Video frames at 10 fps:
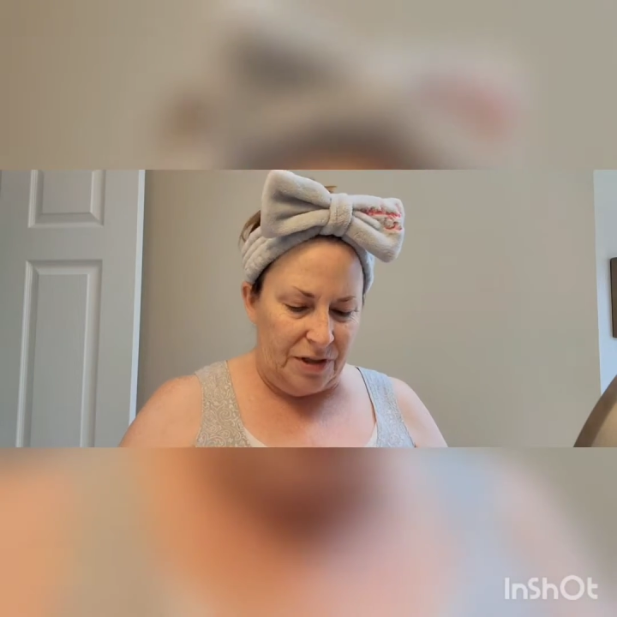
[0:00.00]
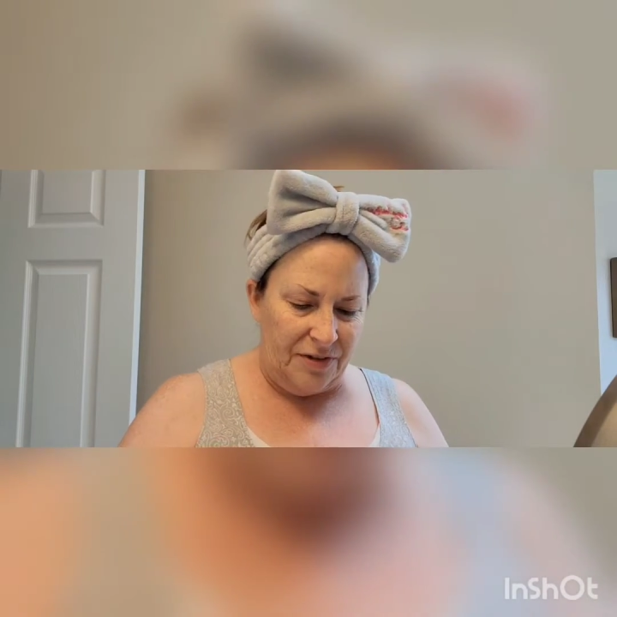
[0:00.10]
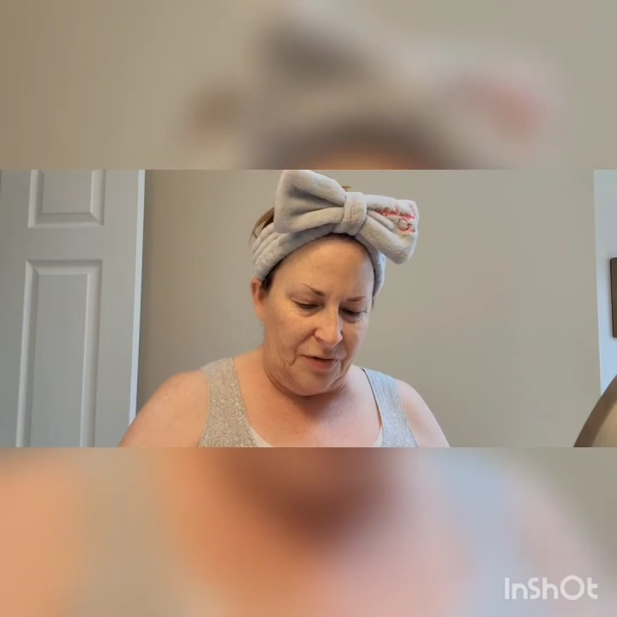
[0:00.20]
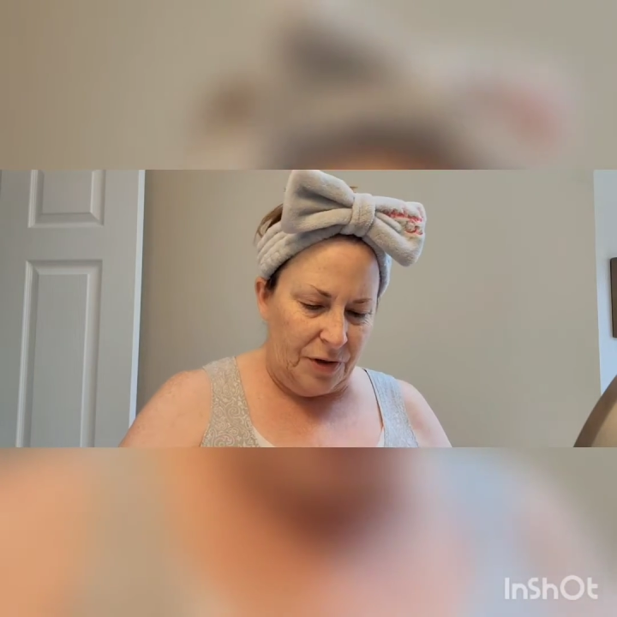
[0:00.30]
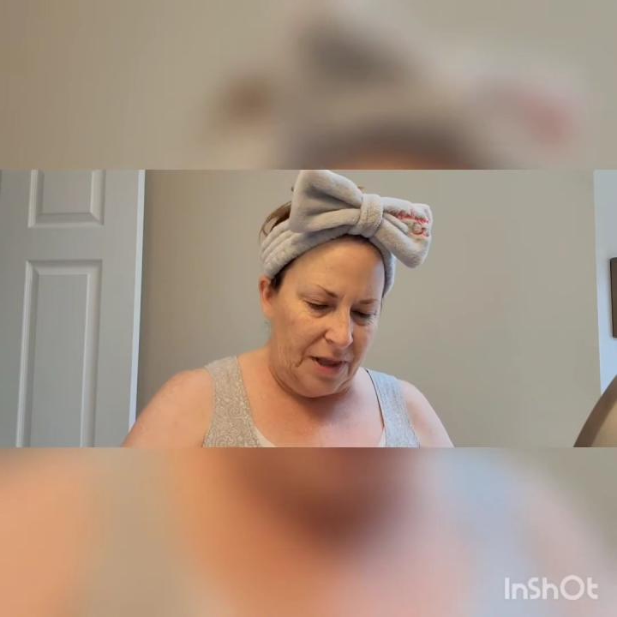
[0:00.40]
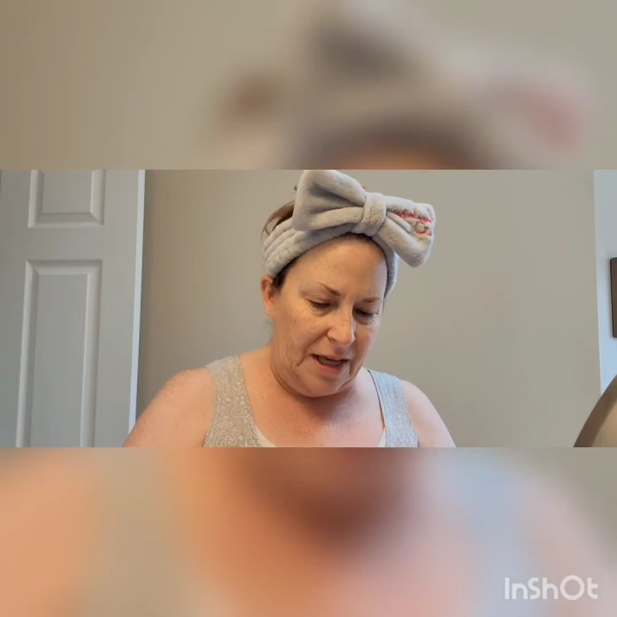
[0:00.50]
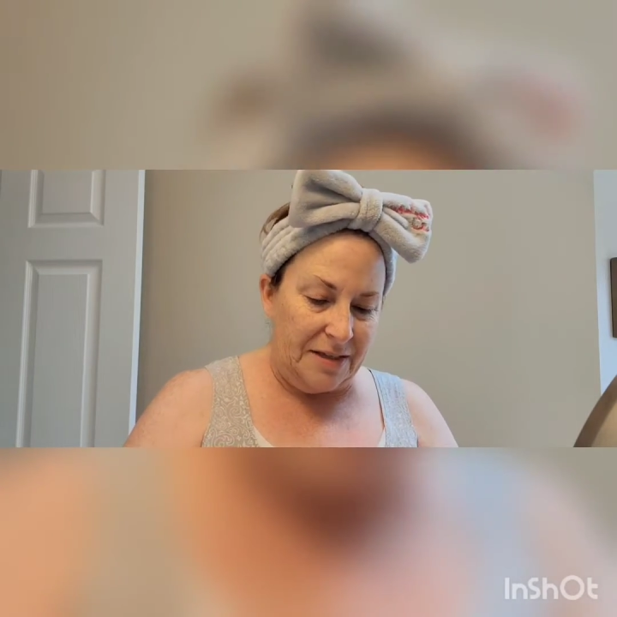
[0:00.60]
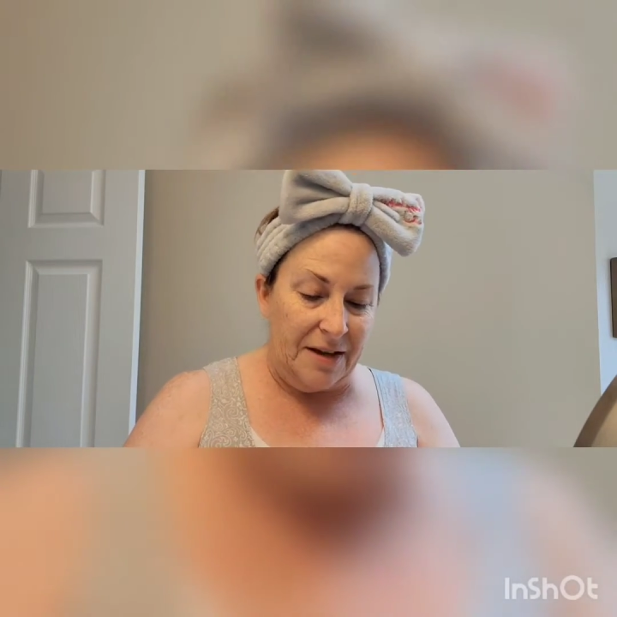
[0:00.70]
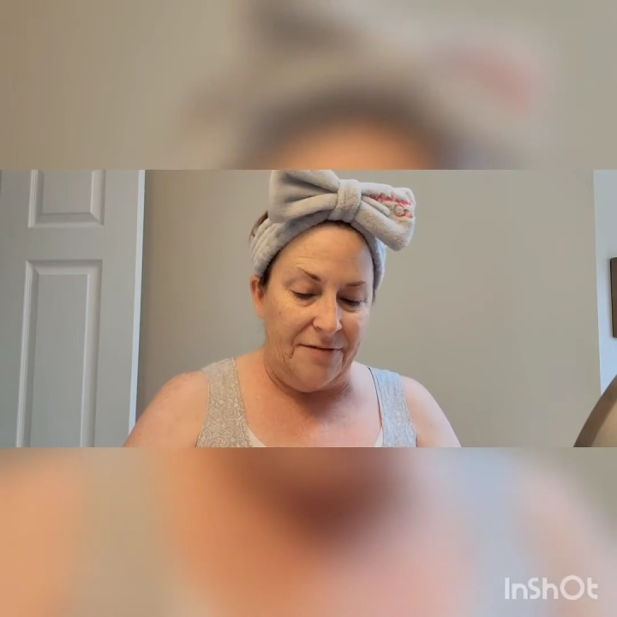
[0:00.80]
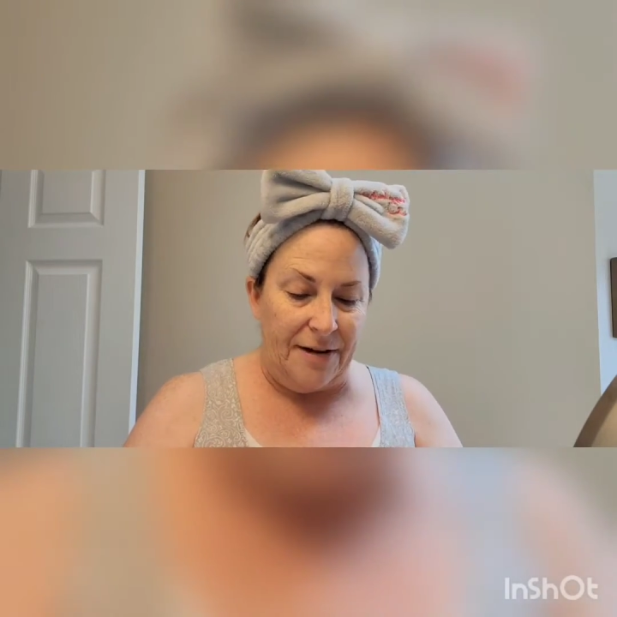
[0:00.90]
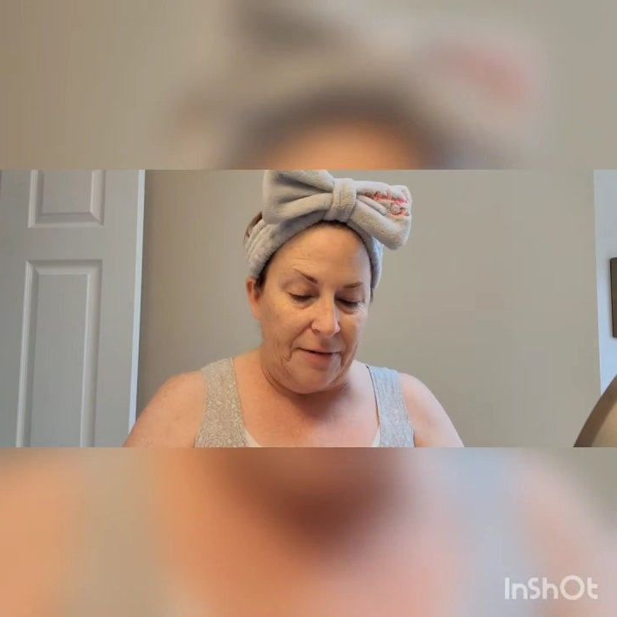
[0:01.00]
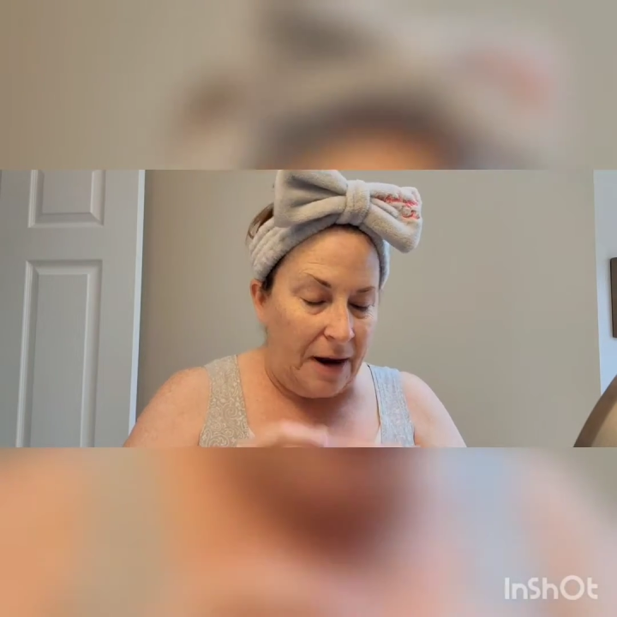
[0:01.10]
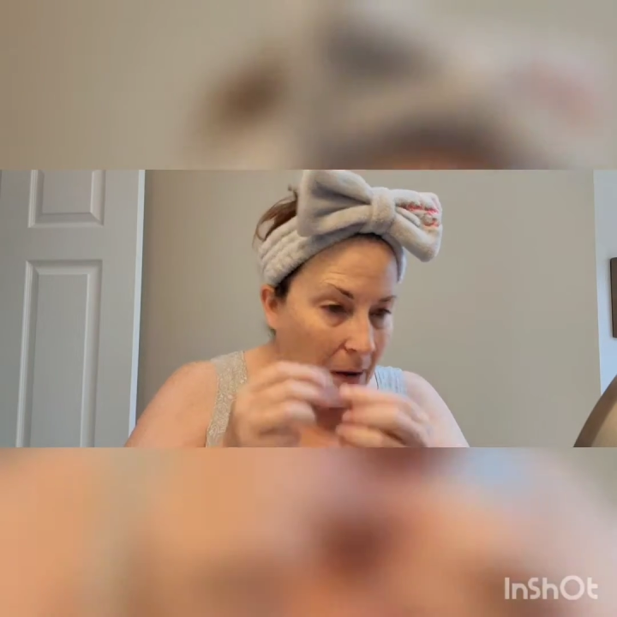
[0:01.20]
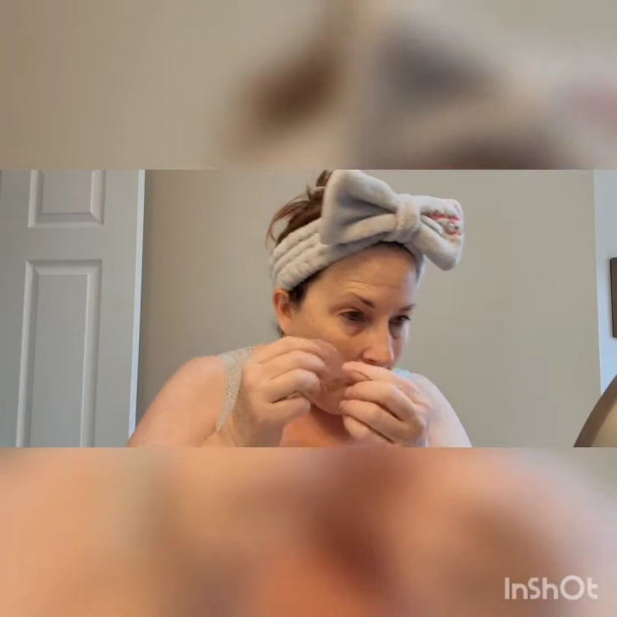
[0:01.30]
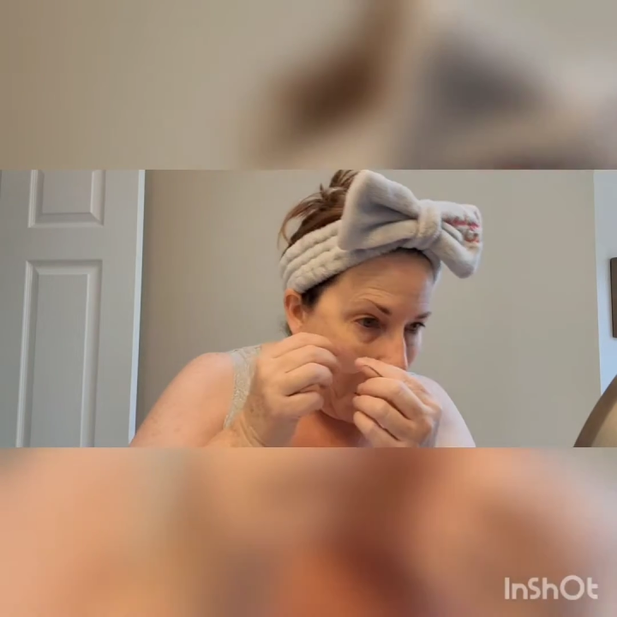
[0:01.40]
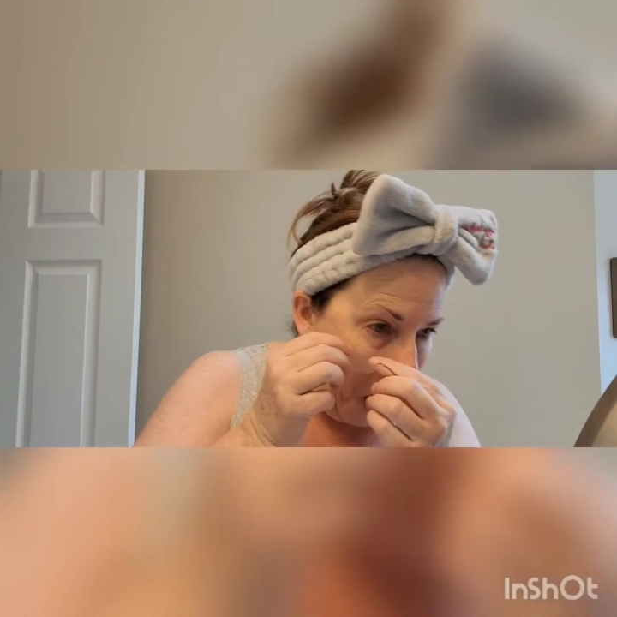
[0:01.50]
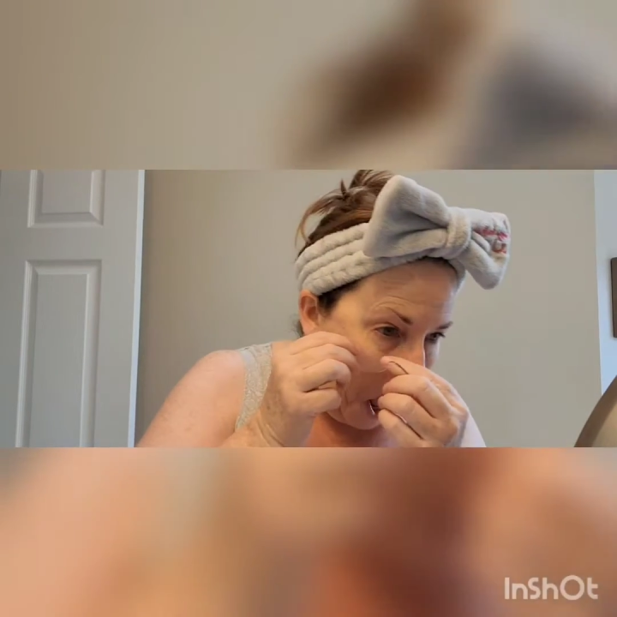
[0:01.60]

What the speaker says: different things, I found out.